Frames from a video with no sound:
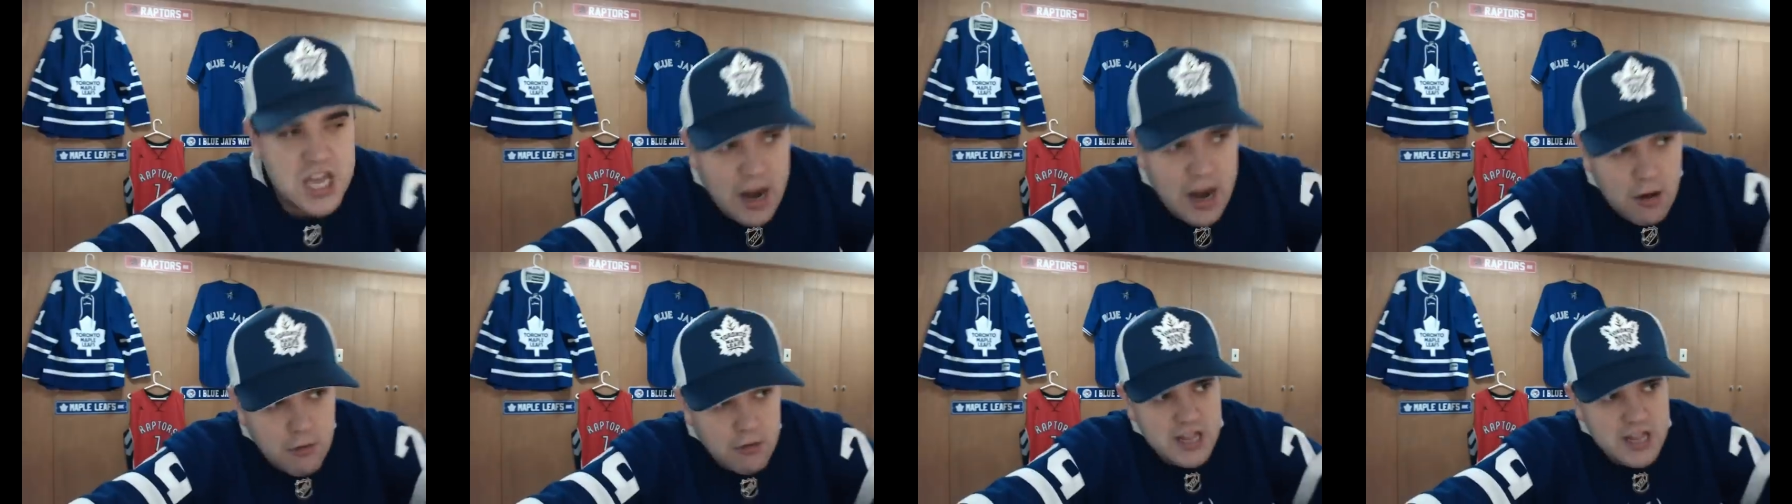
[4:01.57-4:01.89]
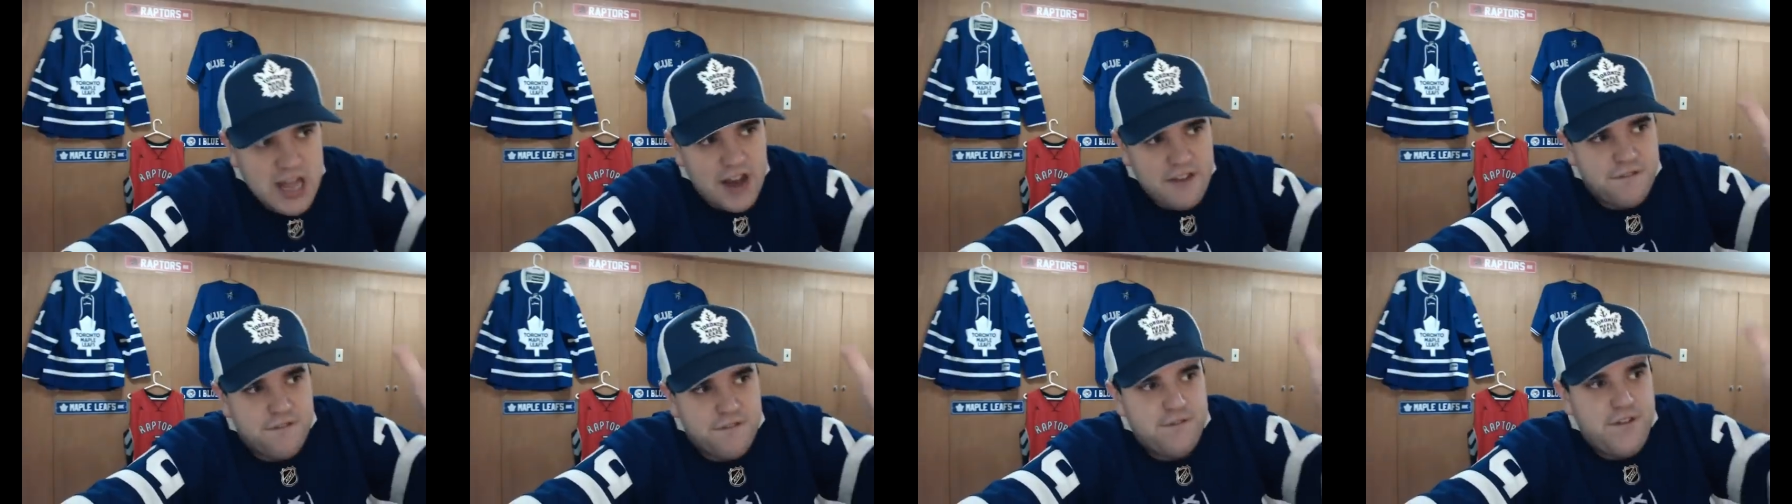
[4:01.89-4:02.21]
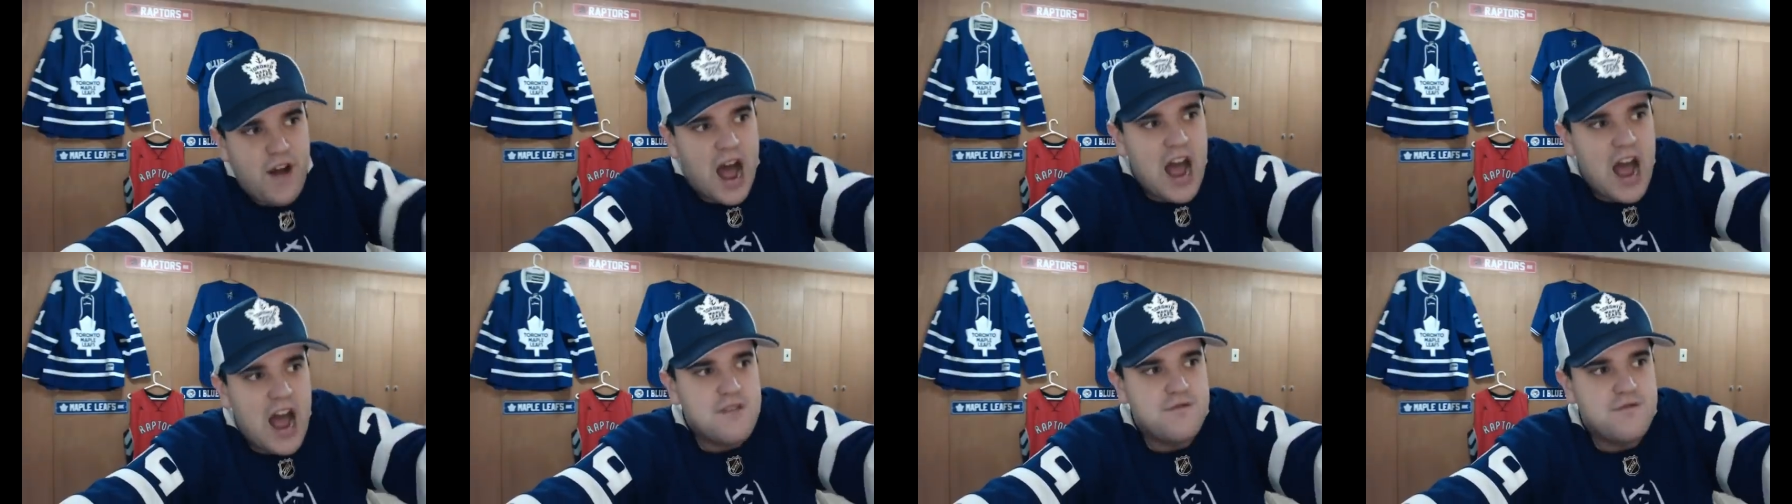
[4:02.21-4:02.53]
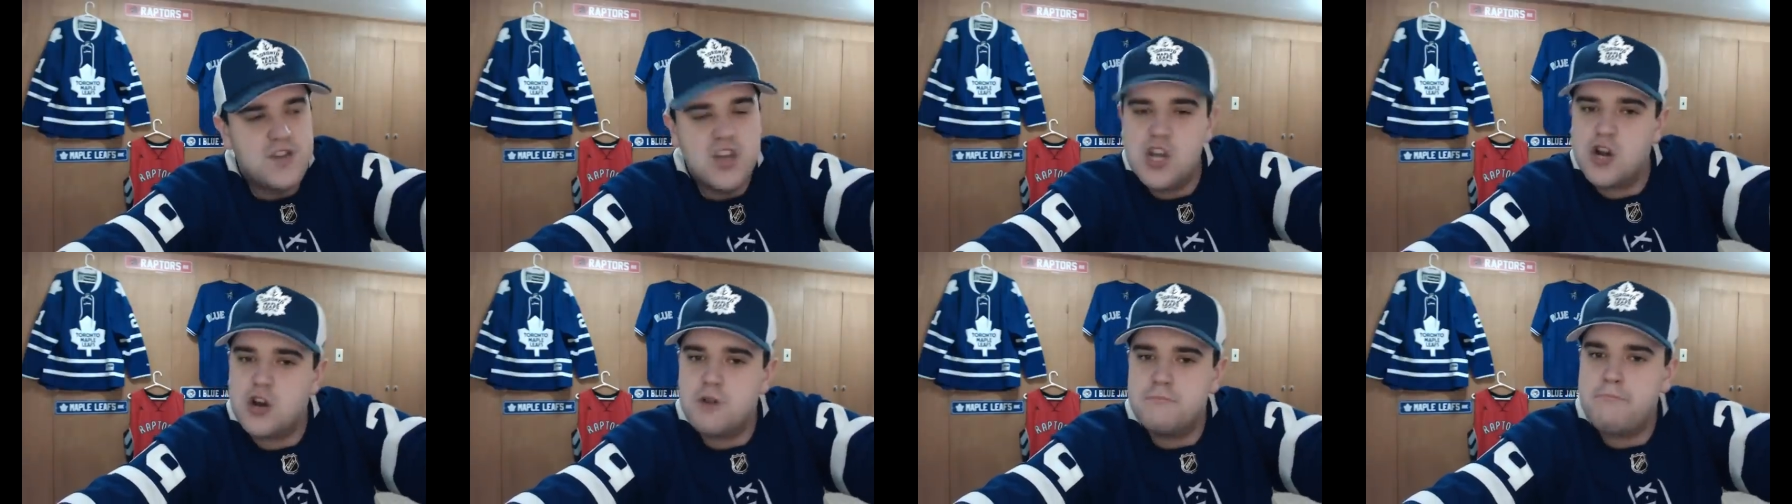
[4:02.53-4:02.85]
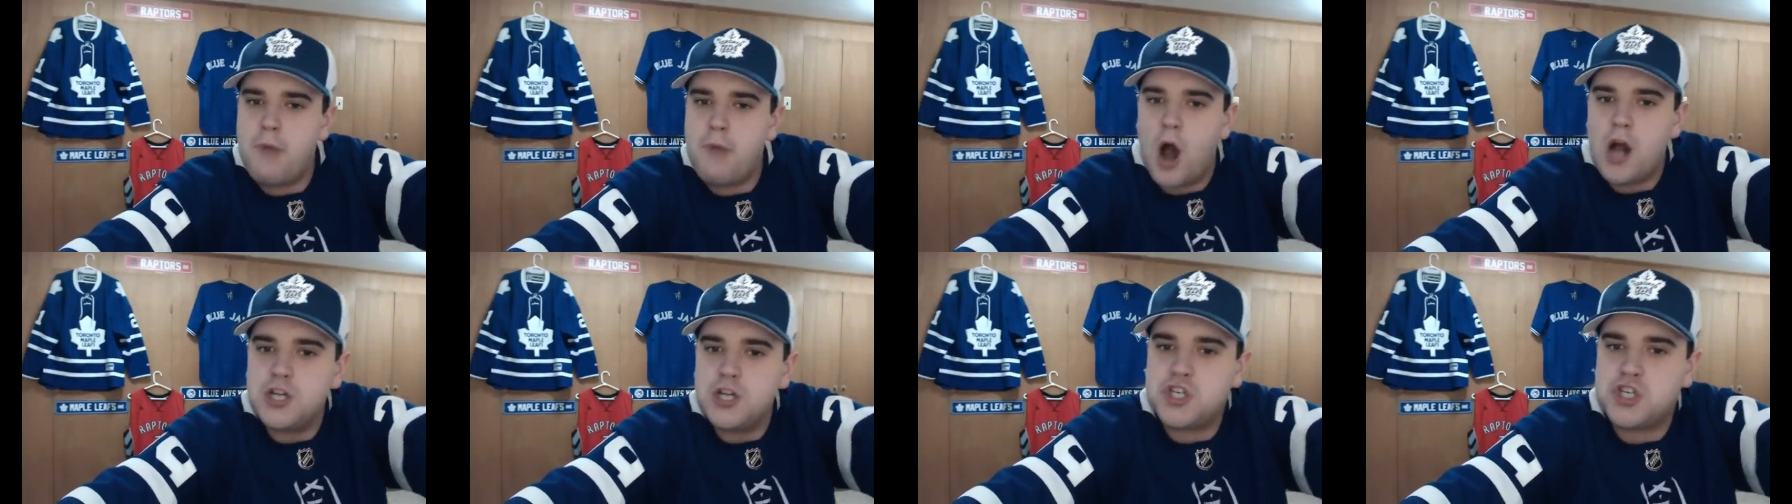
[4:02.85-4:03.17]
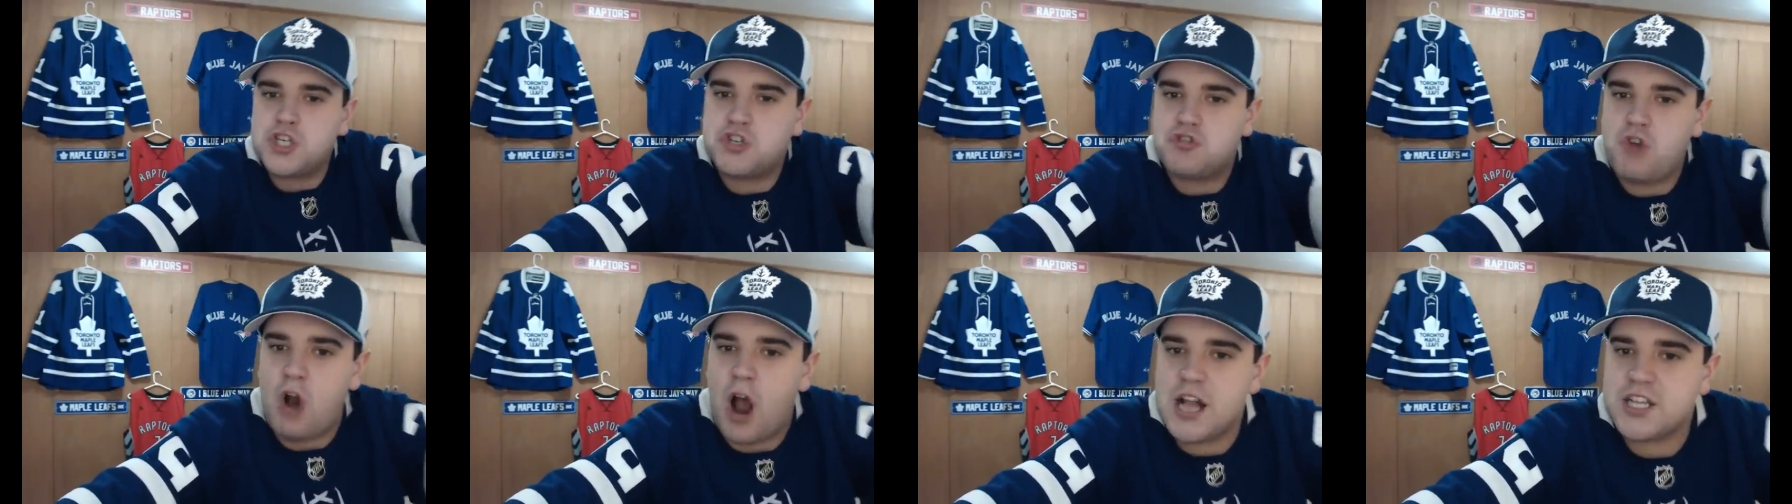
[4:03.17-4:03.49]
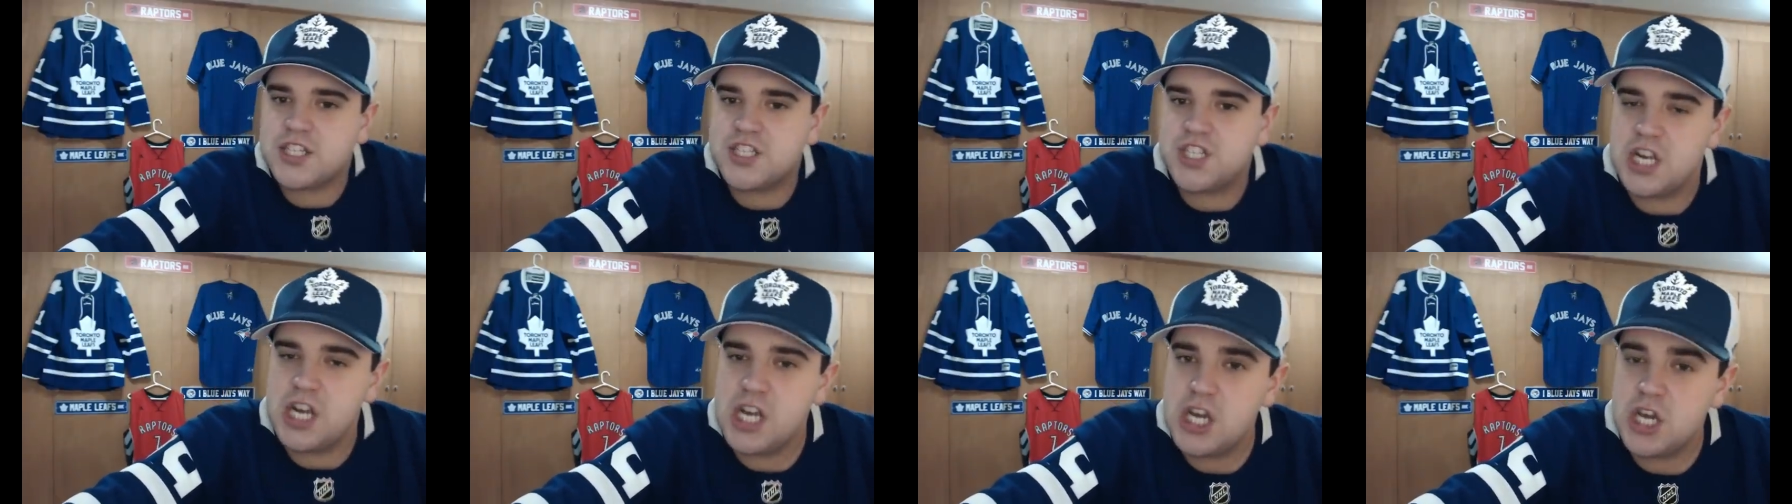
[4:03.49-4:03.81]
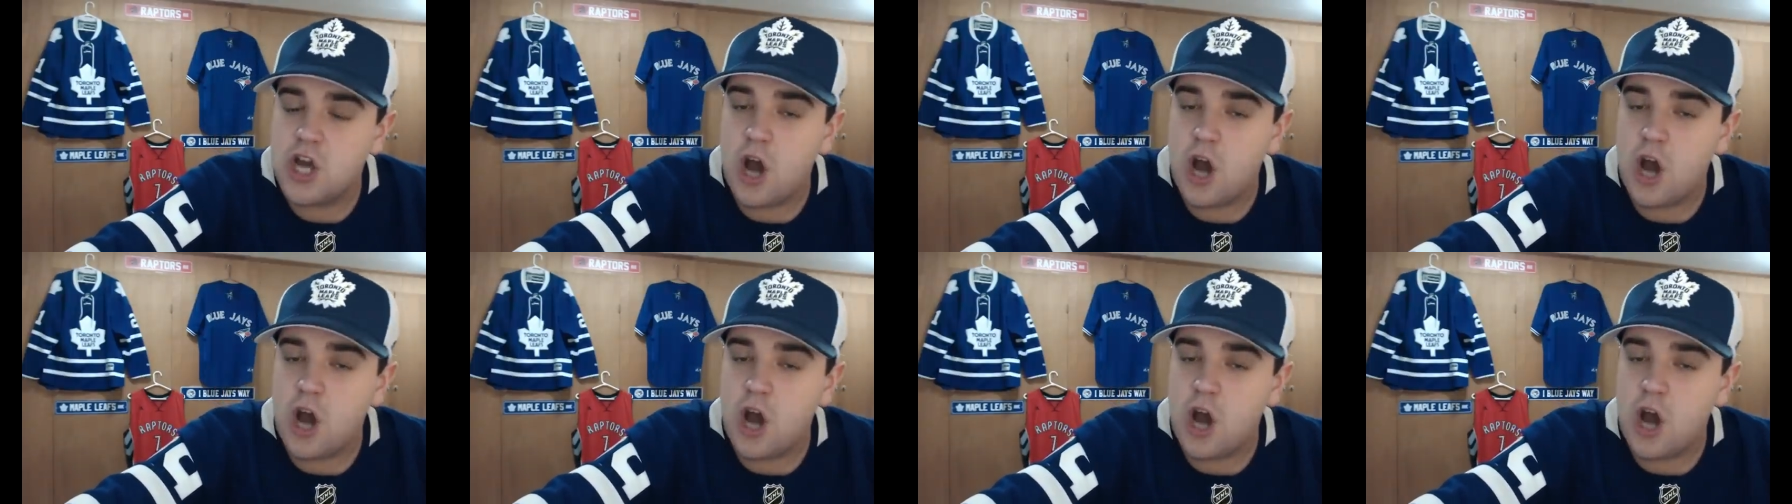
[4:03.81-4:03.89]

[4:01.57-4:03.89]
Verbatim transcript: get rid of that 5-year monstrosity